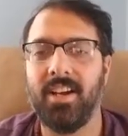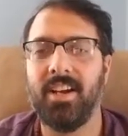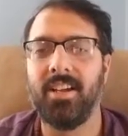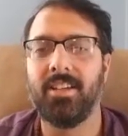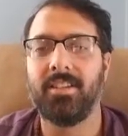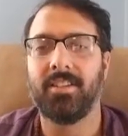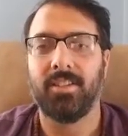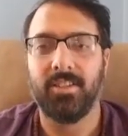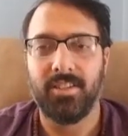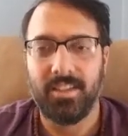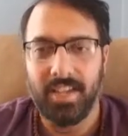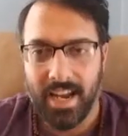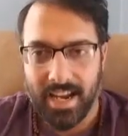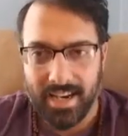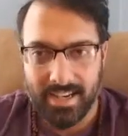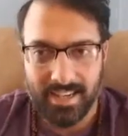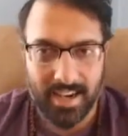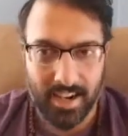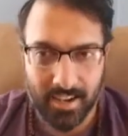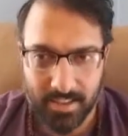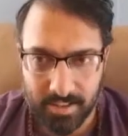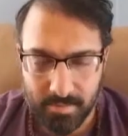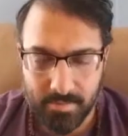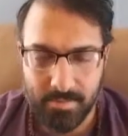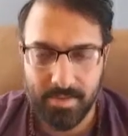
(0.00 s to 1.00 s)
So you take
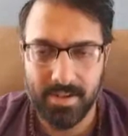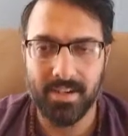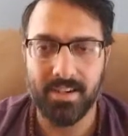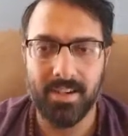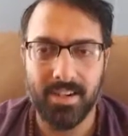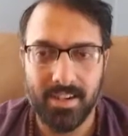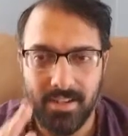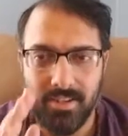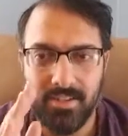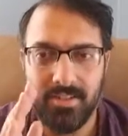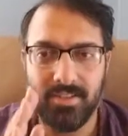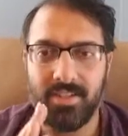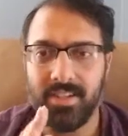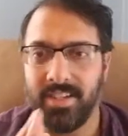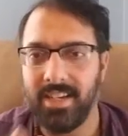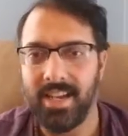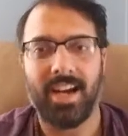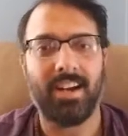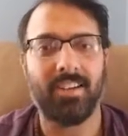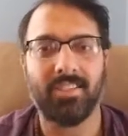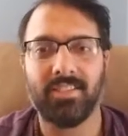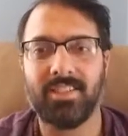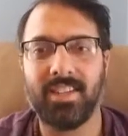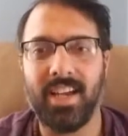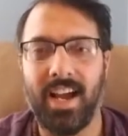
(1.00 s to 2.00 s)
down the mirror and you see
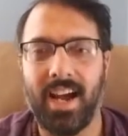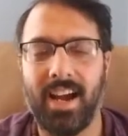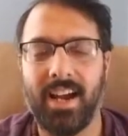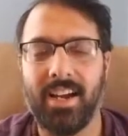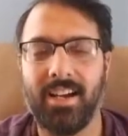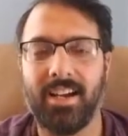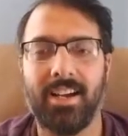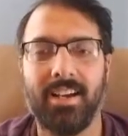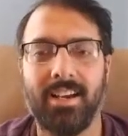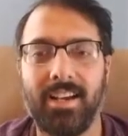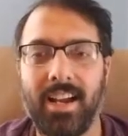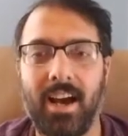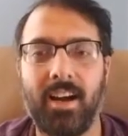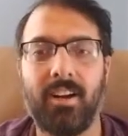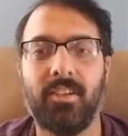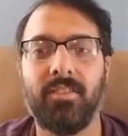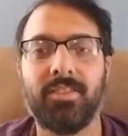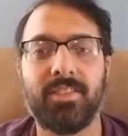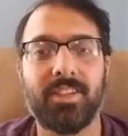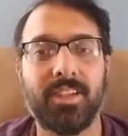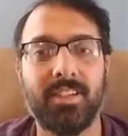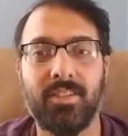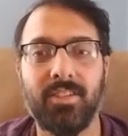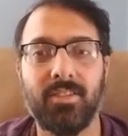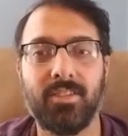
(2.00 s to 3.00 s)
outside, and now all of a
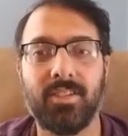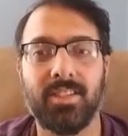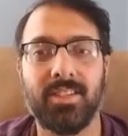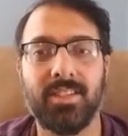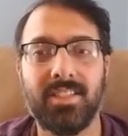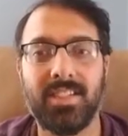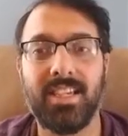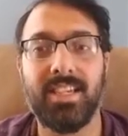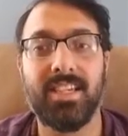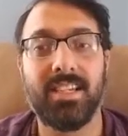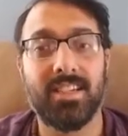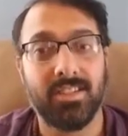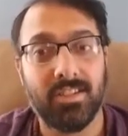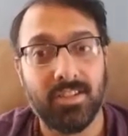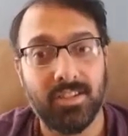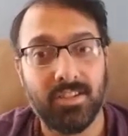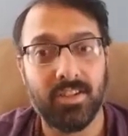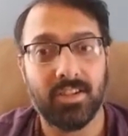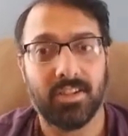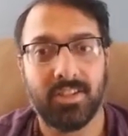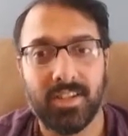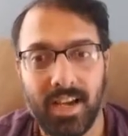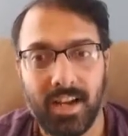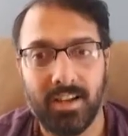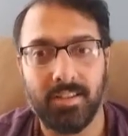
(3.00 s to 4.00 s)
sudden you can see because you
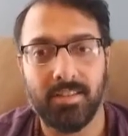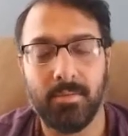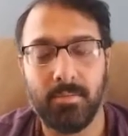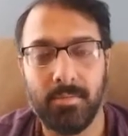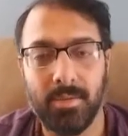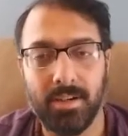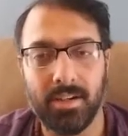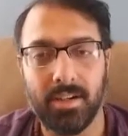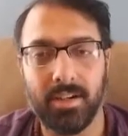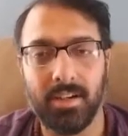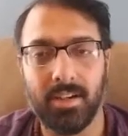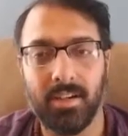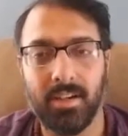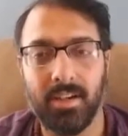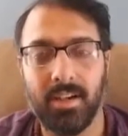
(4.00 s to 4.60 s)
took down the mirror.